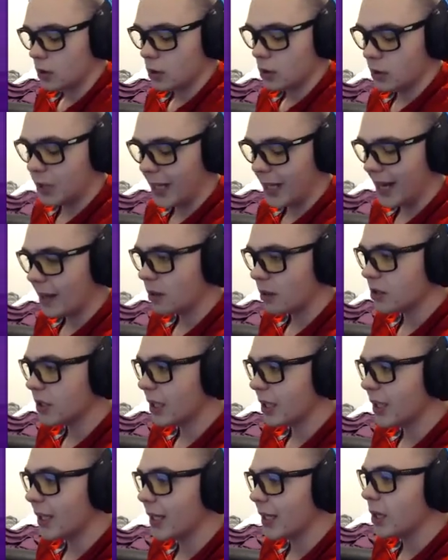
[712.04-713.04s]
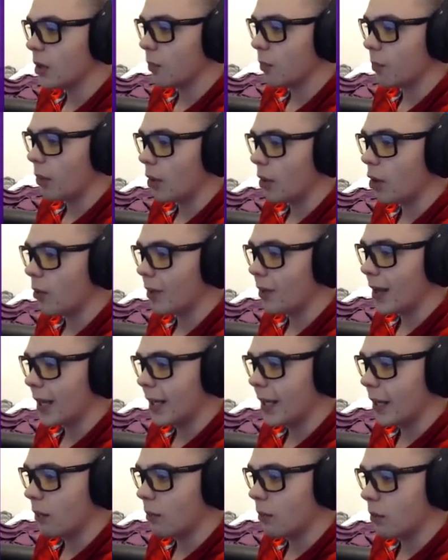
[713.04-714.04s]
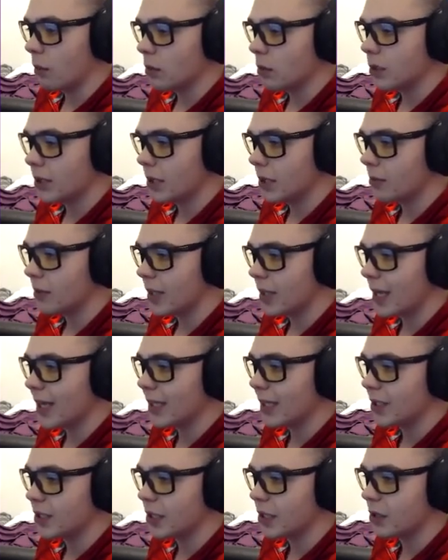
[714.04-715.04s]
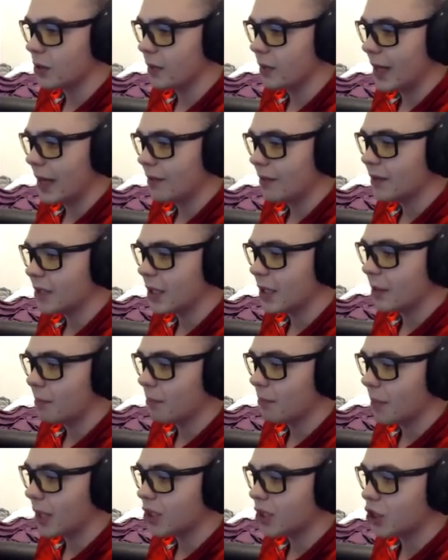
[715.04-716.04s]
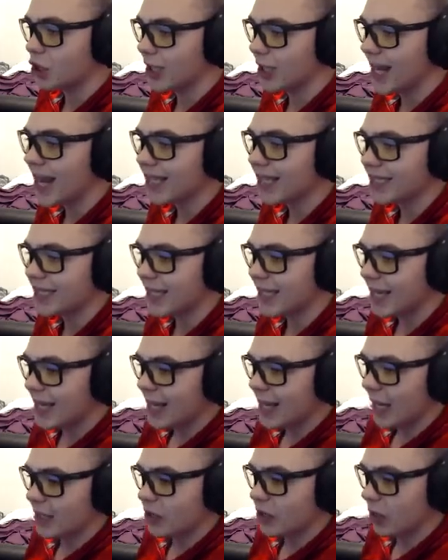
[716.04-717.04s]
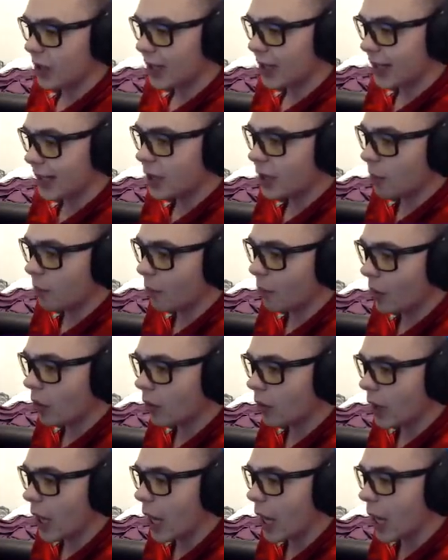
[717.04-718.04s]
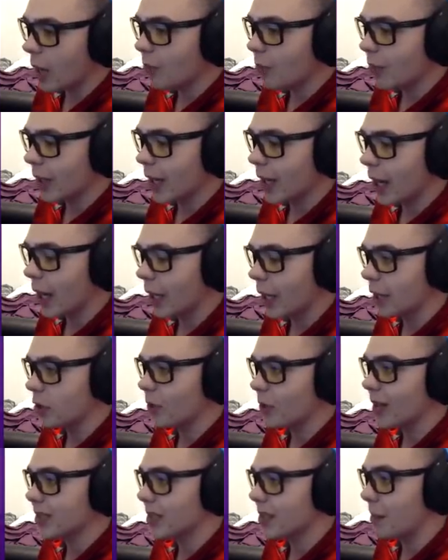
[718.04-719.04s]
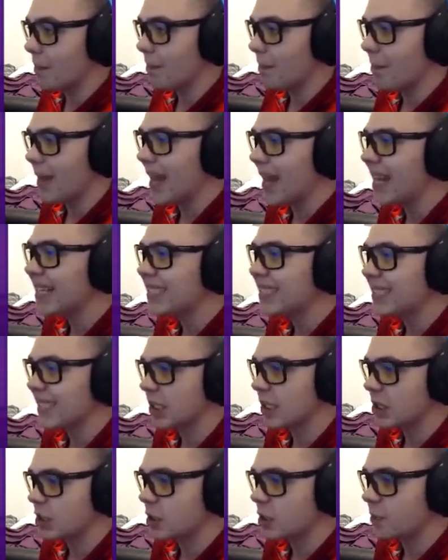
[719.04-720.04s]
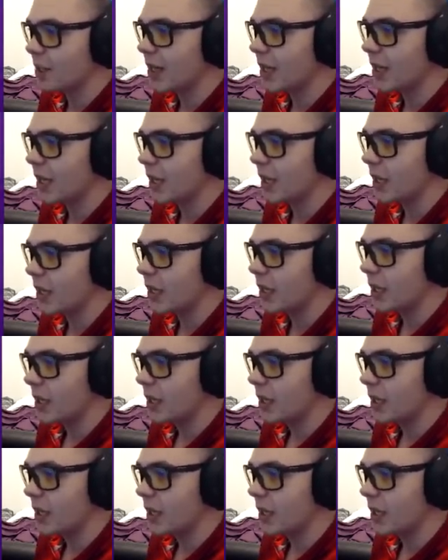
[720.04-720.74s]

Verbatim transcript: So Seattle's going to get the ball back here. We'll see what they can do. They haven't done much yet. They're going to get the ball to Obregon, who has amazing speed.